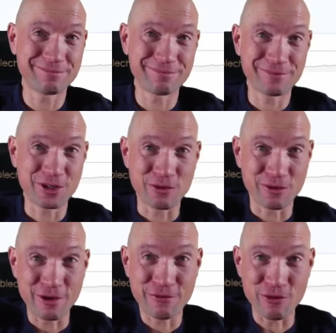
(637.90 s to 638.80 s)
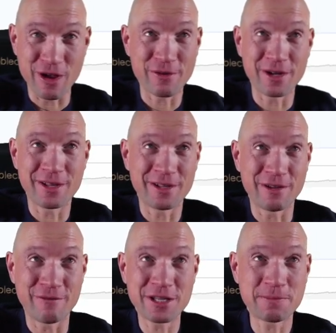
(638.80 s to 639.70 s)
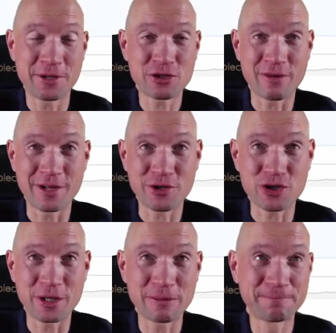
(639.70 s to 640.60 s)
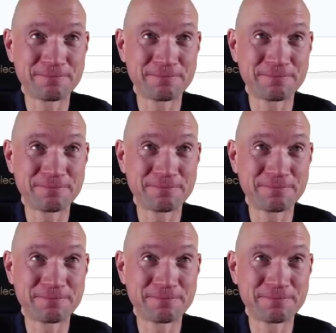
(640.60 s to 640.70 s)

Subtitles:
if you have an investment strategy